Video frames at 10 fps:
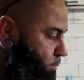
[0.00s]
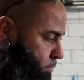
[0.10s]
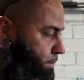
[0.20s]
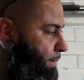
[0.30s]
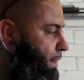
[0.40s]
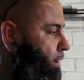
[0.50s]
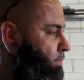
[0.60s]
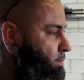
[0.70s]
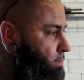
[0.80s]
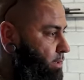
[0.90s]
we make it on
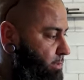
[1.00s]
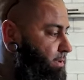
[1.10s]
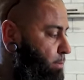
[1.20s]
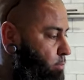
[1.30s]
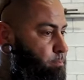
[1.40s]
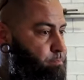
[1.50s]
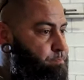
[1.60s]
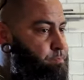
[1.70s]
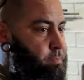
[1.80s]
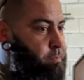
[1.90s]
the, on the table.
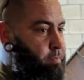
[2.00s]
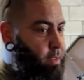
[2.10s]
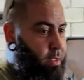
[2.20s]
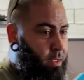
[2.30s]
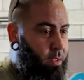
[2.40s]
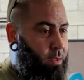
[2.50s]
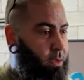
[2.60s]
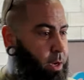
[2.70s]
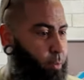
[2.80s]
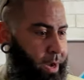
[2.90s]

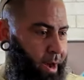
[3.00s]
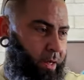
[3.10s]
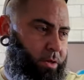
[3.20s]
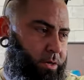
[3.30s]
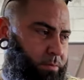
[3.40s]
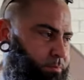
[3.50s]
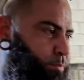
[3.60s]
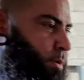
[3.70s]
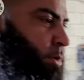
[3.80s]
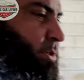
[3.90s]
Here we got all the,
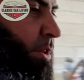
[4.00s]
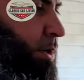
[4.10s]
pretty much all